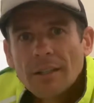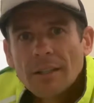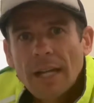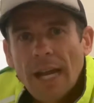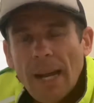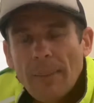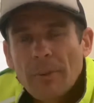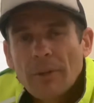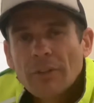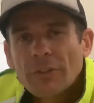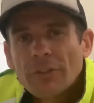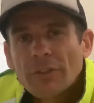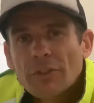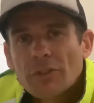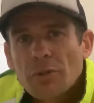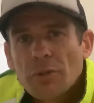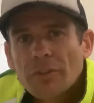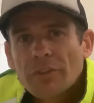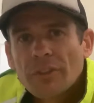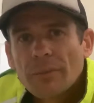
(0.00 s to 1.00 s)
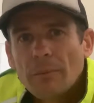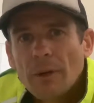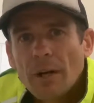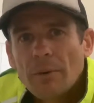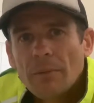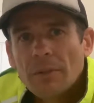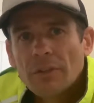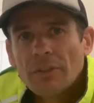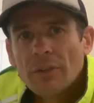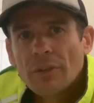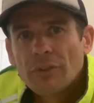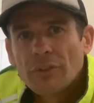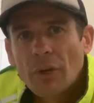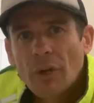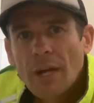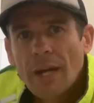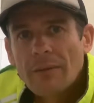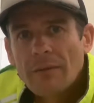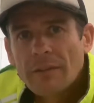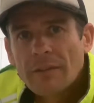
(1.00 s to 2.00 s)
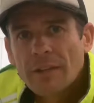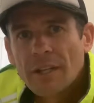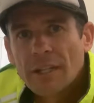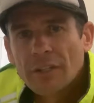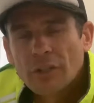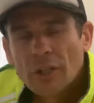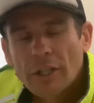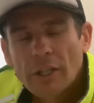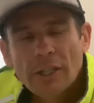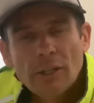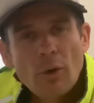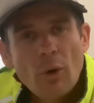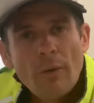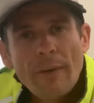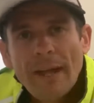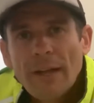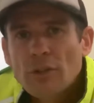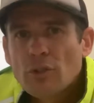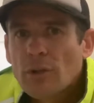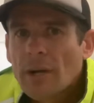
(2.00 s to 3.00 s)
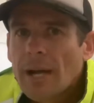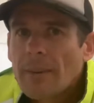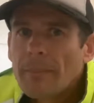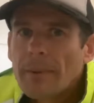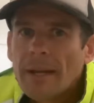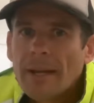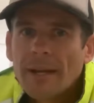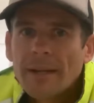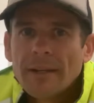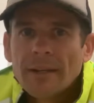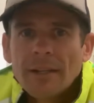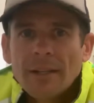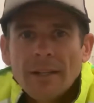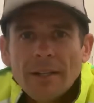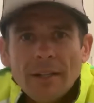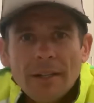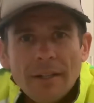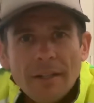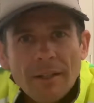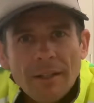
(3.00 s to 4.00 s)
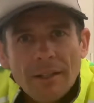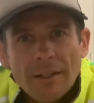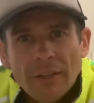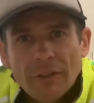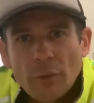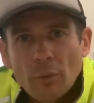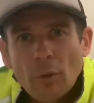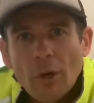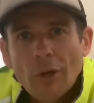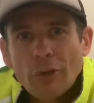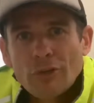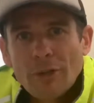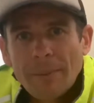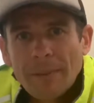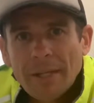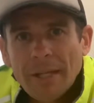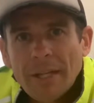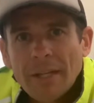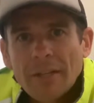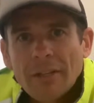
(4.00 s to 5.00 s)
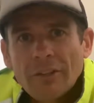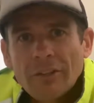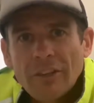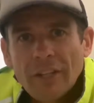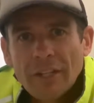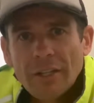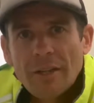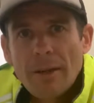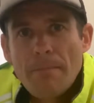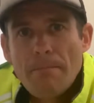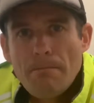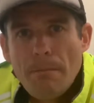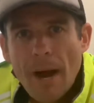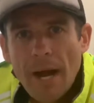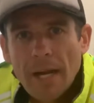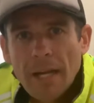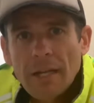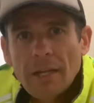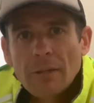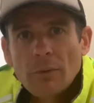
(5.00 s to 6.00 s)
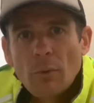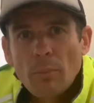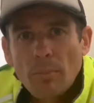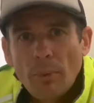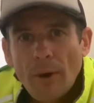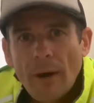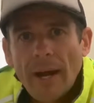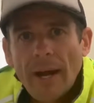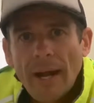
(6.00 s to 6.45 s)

Happiness is a choice in the moment, so don't ever think. Don't get caught in that trap, man. That's the worst trap to get in, is thinking that money will buy